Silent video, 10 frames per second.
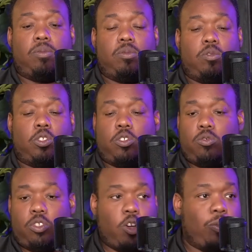social
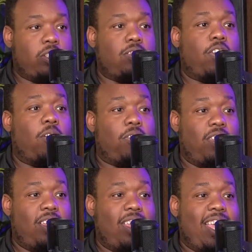determinants of health,
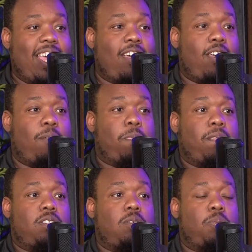
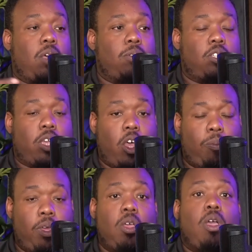to be able to
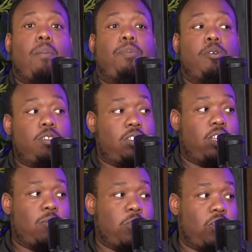help boost the
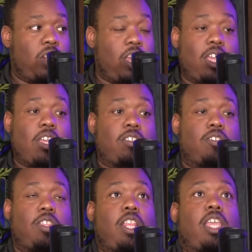community, so
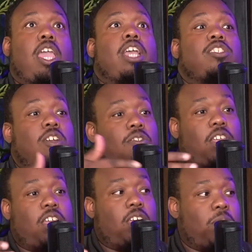then they can start
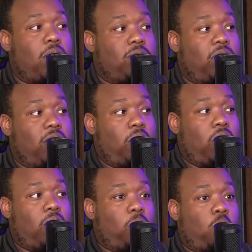thinking about
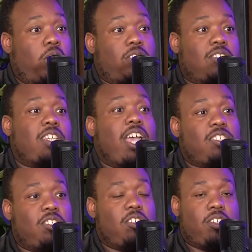what
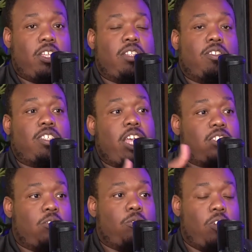disaster and
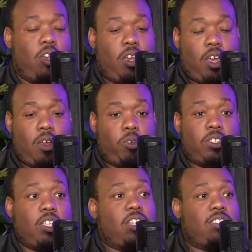disaster
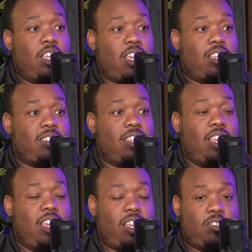resiliency is.
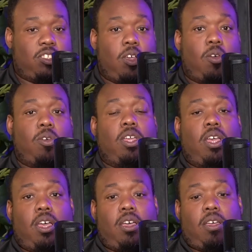And so,
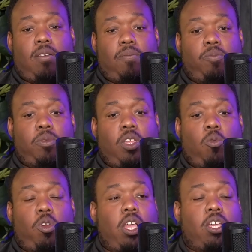
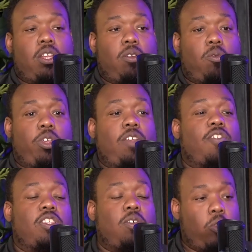we're not going to
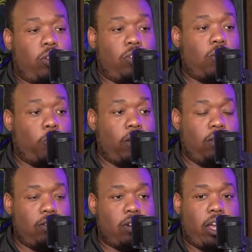reinvent the
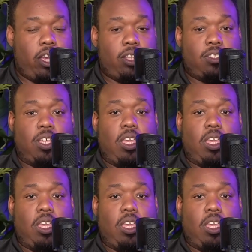wheel, right? It's